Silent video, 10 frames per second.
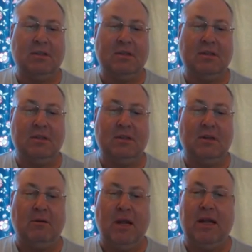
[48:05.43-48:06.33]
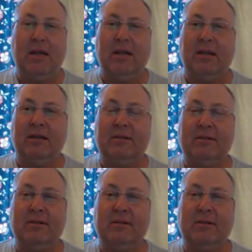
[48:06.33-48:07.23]
Hooray!
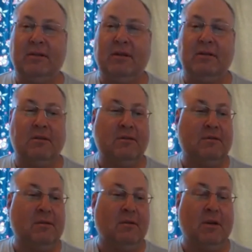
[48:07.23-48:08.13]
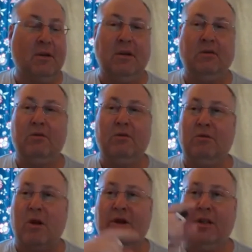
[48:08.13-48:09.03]
Wait, you you wrote you
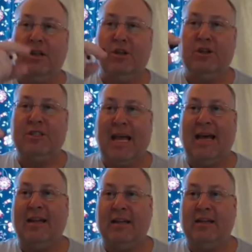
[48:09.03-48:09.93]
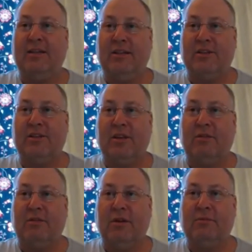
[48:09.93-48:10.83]
just added it to your skill. That's what right? I mean.
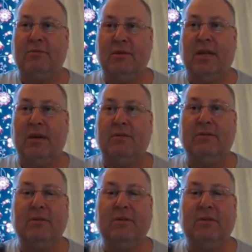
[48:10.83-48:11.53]
Yeah, it's gone up.